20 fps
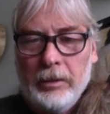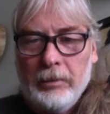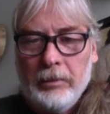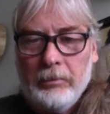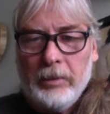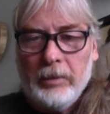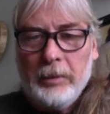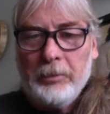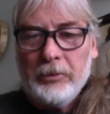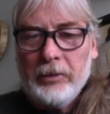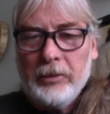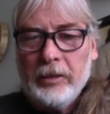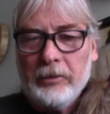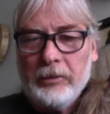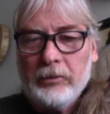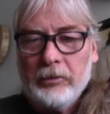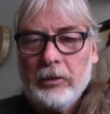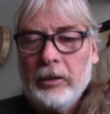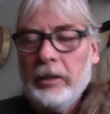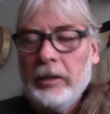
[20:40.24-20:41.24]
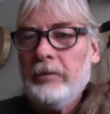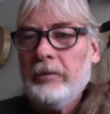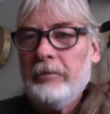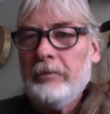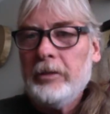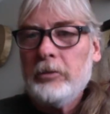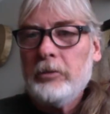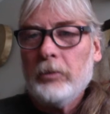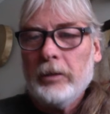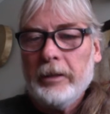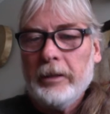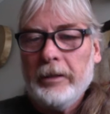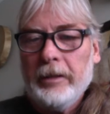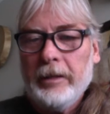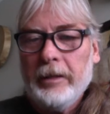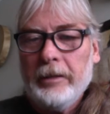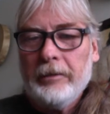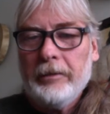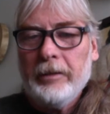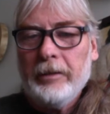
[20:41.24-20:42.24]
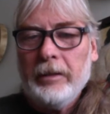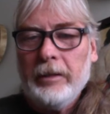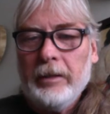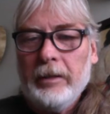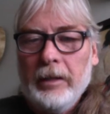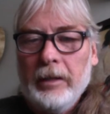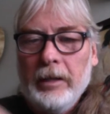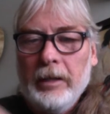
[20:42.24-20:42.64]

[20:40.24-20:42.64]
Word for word: represents our individual identity,